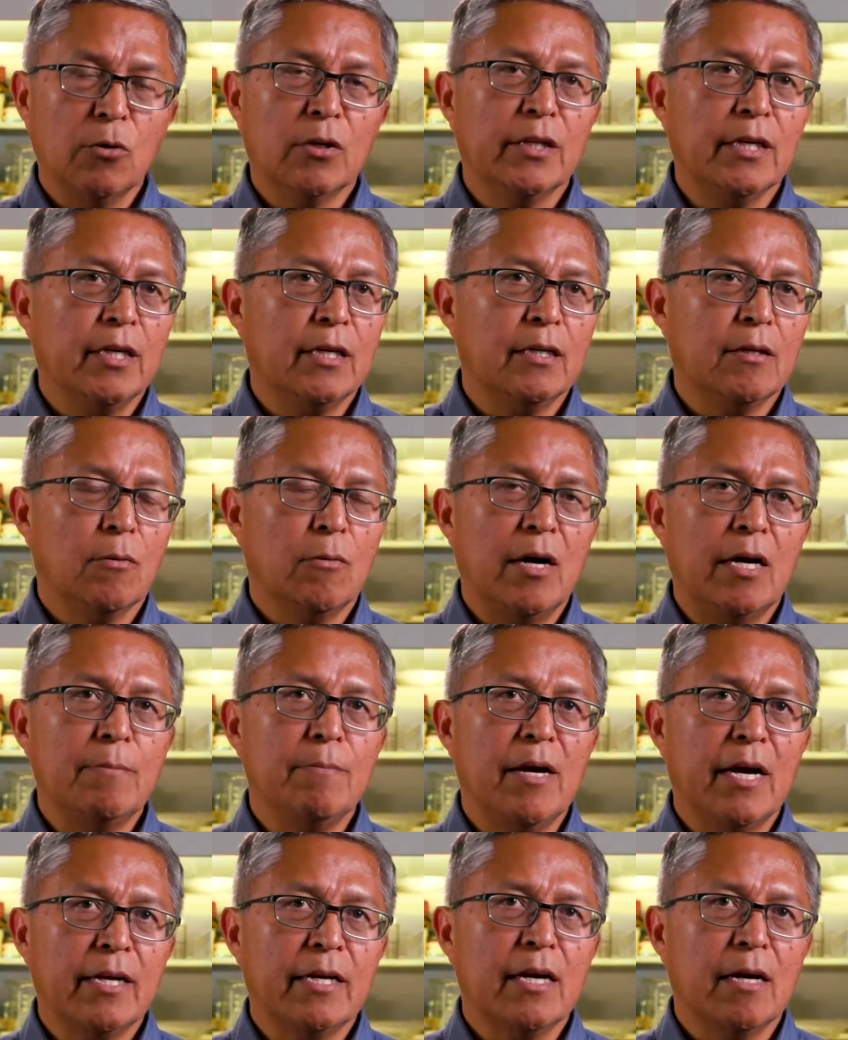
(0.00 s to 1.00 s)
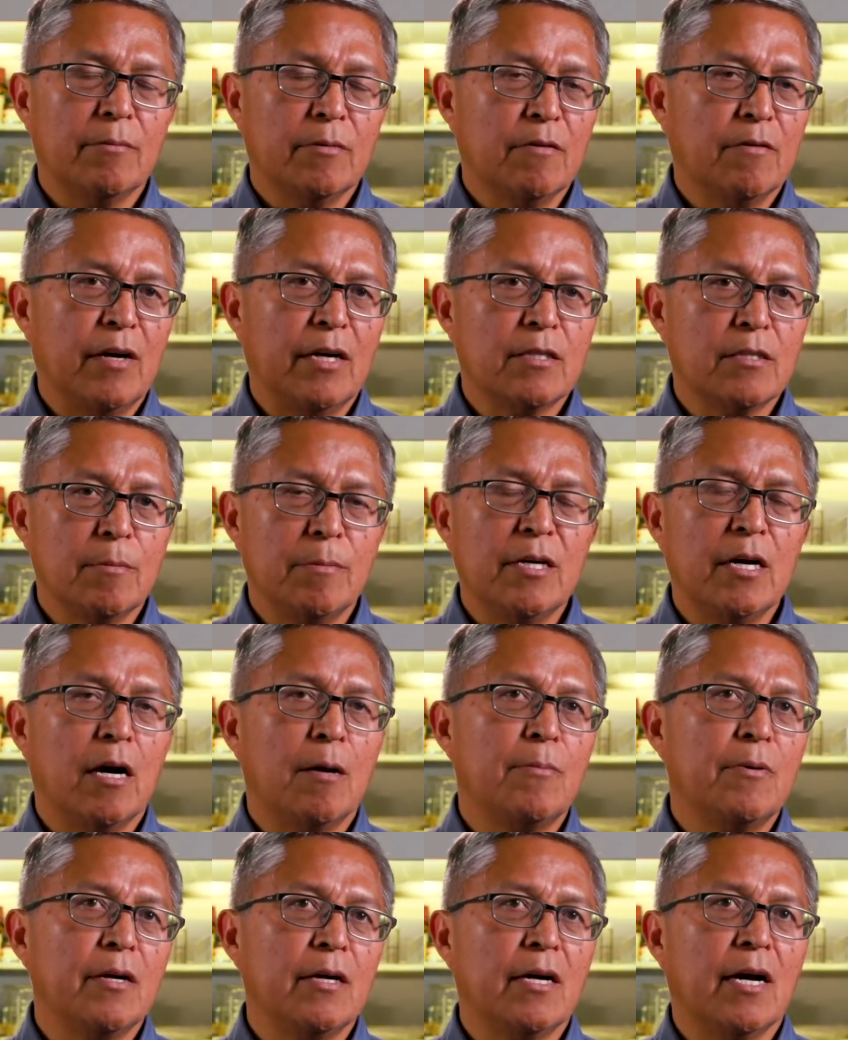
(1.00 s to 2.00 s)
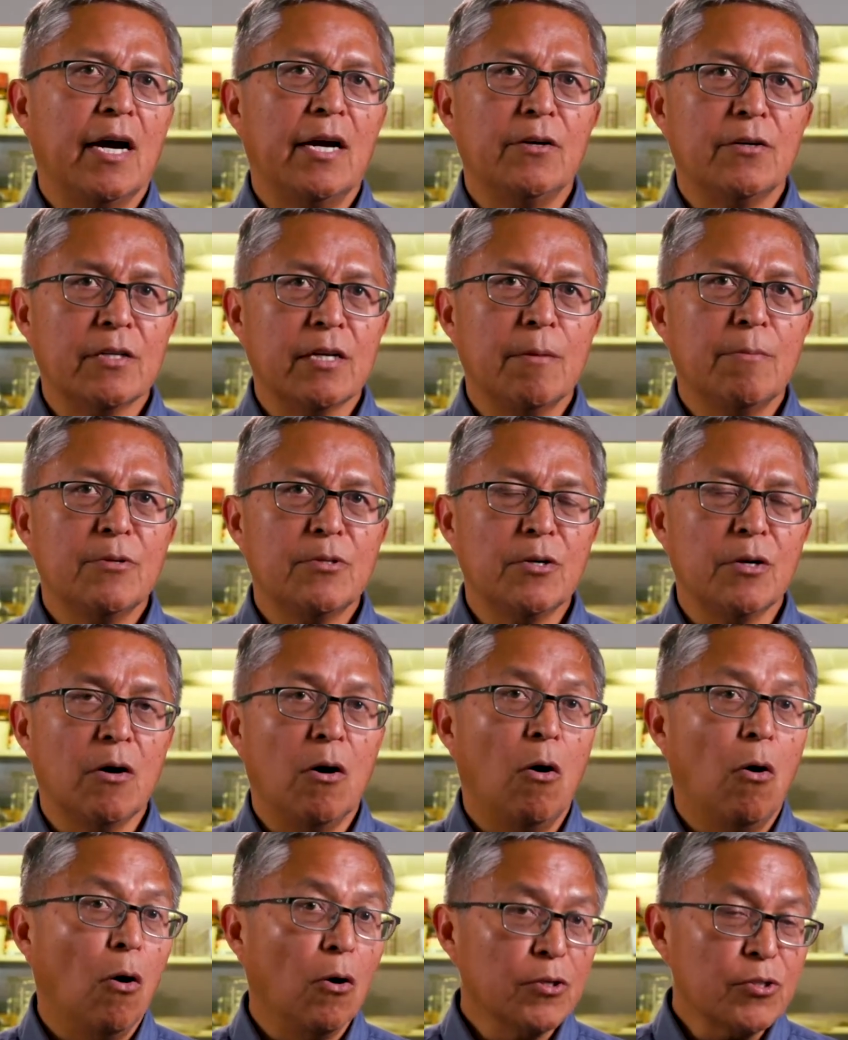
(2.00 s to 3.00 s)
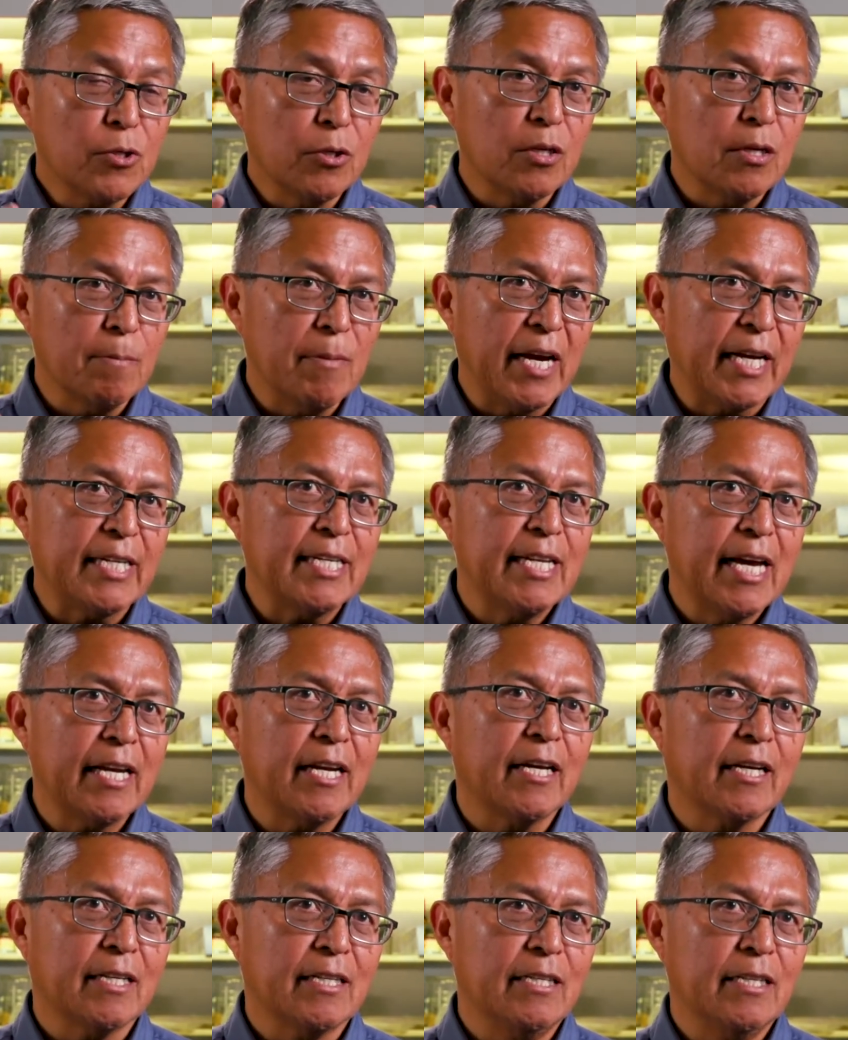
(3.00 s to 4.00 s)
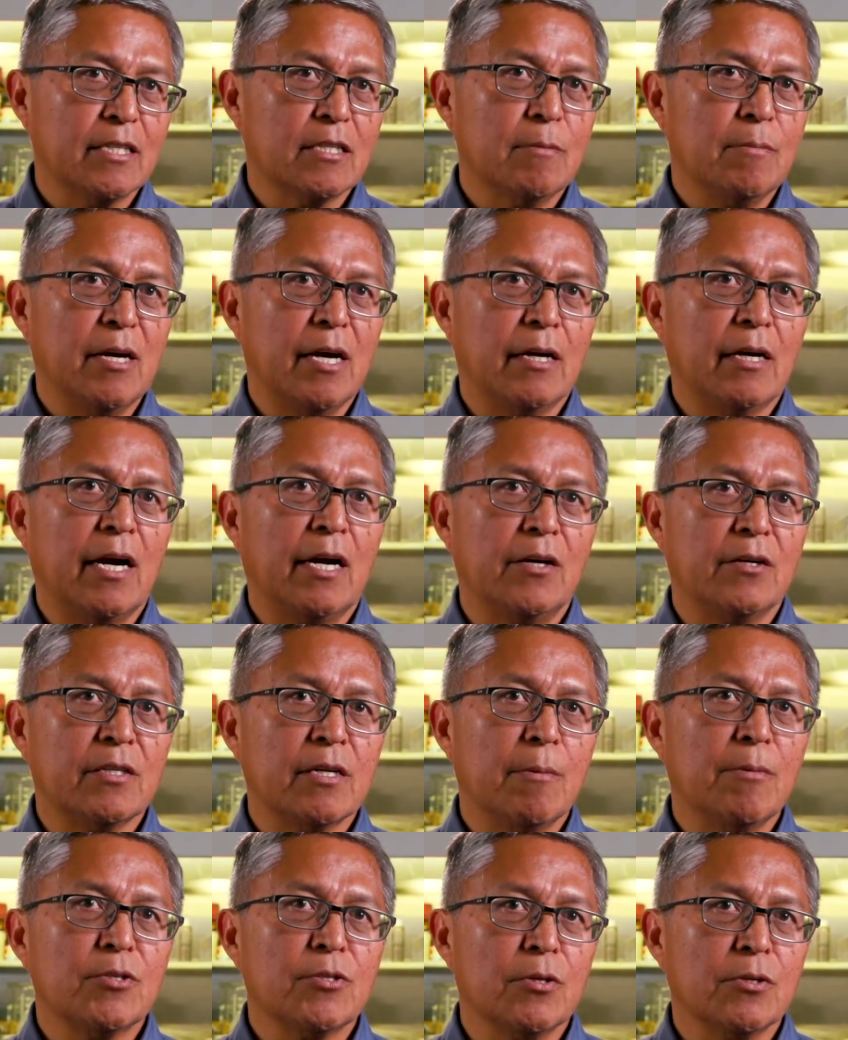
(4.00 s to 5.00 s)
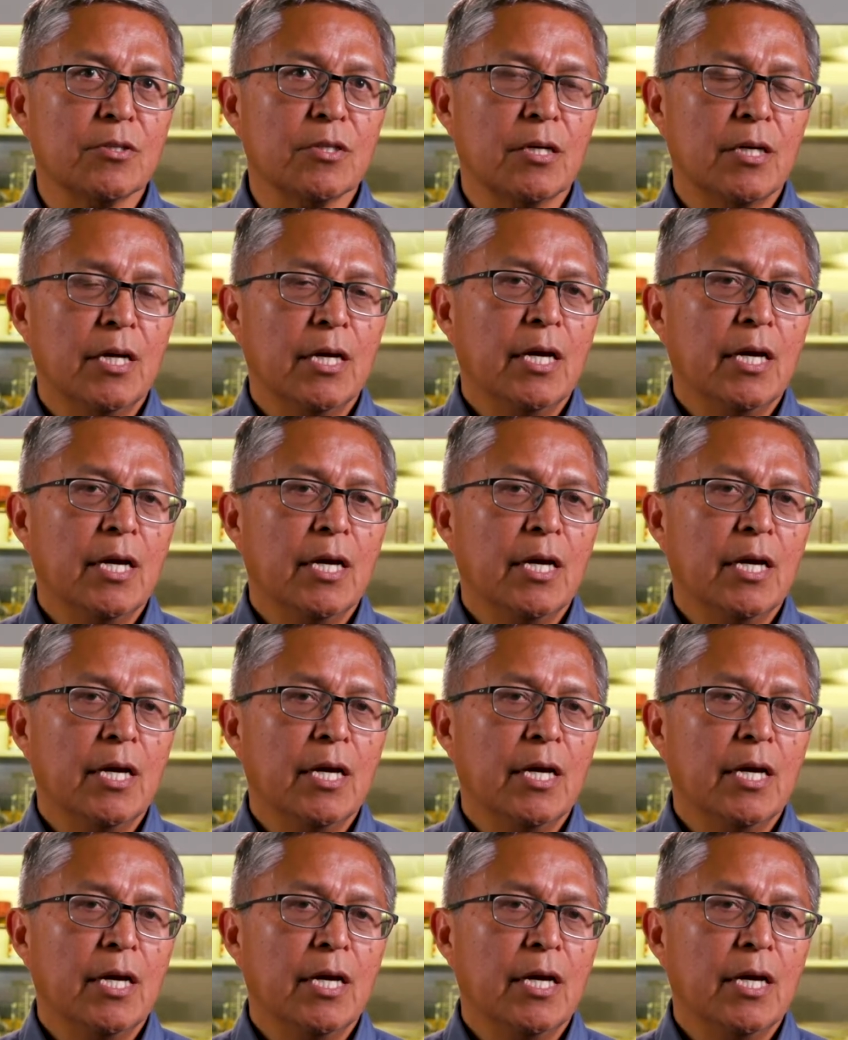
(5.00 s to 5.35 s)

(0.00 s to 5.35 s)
only the wide bandgap device to be operating at higher temperature, also the magnetic needs to be at higher temperatures.